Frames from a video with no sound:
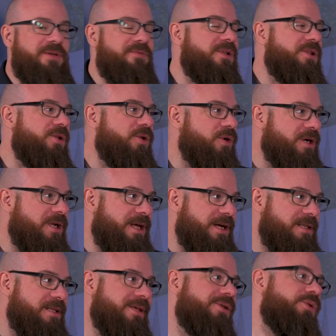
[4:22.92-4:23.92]
even look
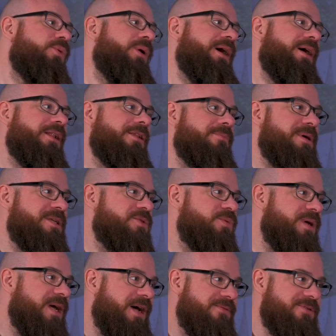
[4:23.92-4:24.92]
like the UI elements
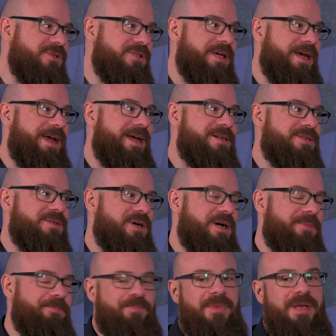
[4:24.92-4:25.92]
we have today.
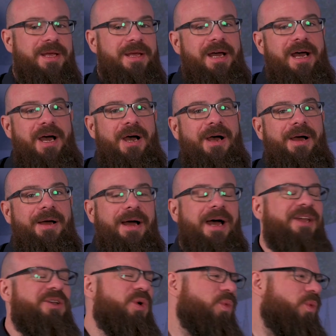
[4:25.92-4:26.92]
So
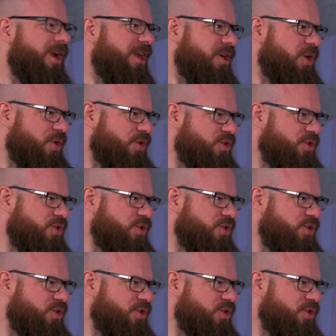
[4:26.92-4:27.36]
I don't want to go.